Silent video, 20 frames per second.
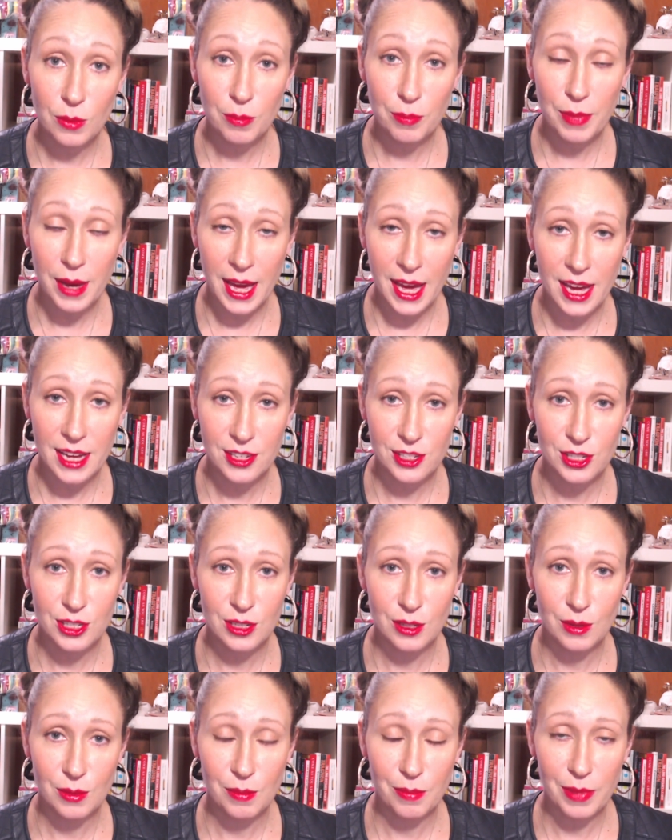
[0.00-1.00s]
past
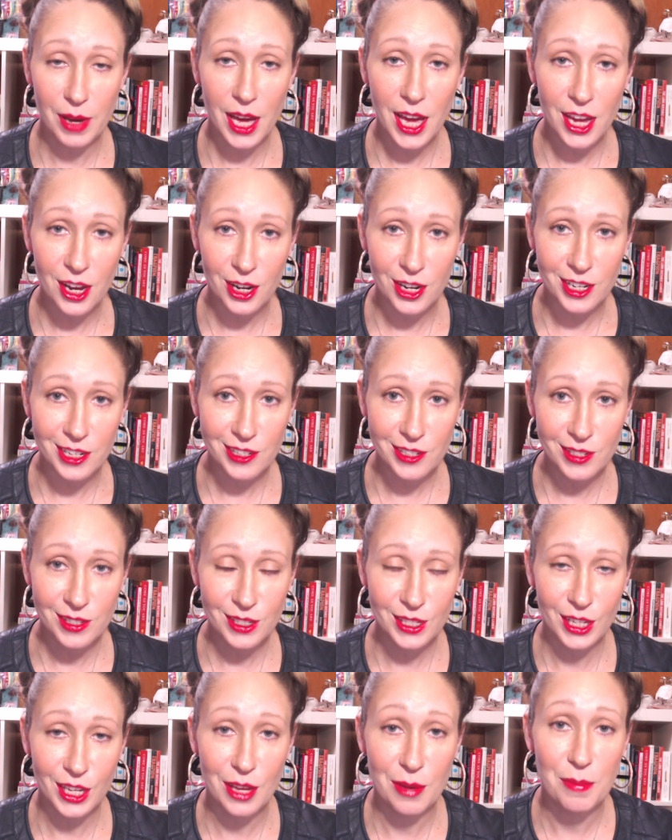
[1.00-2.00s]
buyers
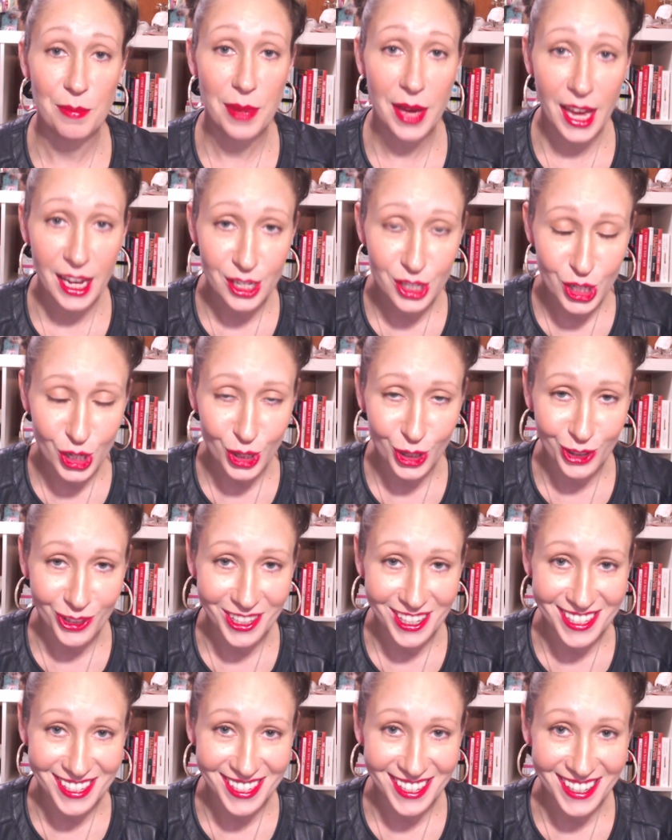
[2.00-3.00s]
to come back to your
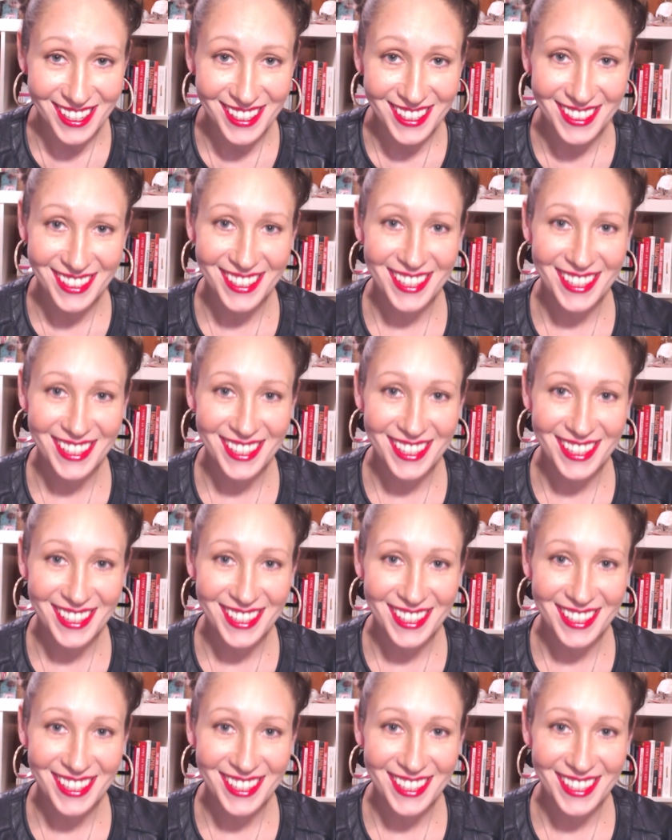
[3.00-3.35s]
closet